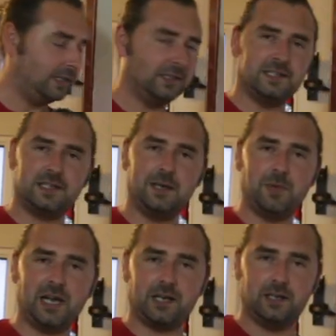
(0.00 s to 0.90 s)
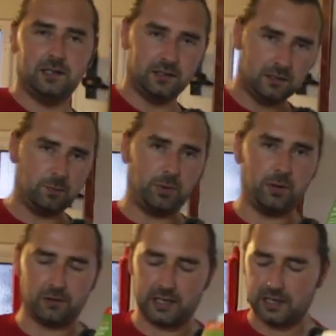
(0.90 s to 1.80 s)
and let's get back to
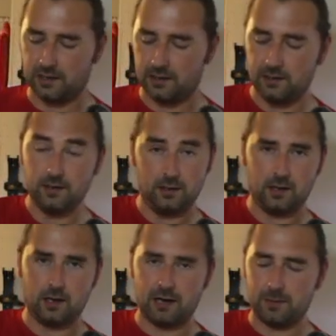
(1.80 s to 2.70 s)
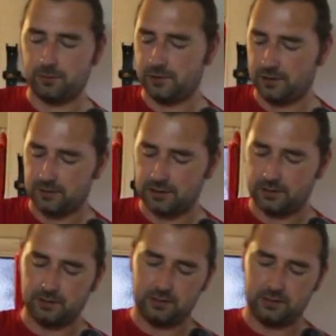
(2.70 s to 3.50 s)
pouring in our apple juice.